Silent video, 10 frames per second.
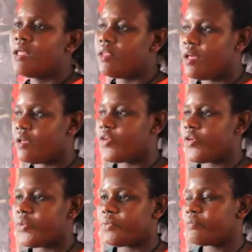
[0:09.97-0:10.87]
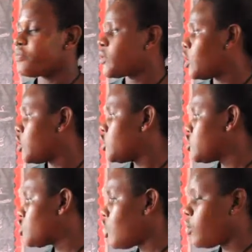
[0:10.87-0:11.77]
Thank you.
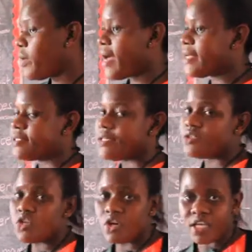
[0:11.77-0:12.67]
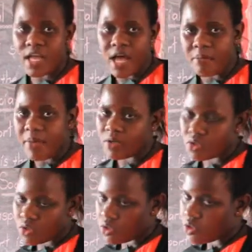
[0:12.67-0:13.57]
So we are still talking
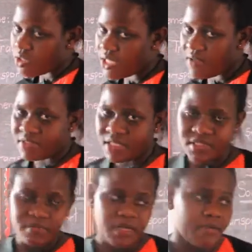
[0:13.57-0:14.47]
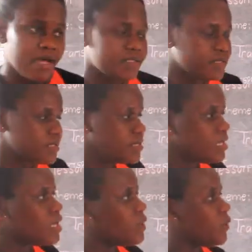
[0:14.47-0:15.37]
about social services members.
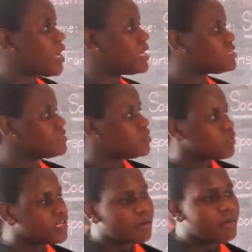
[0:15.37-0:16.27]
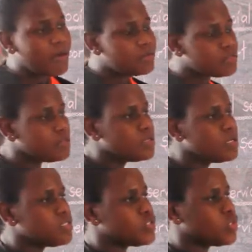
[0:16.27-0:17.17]
We are still talking
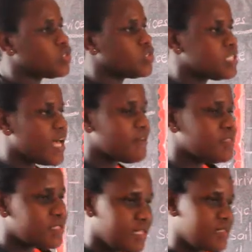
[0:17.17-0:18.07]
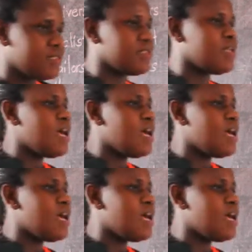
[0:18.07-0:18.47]
about social services.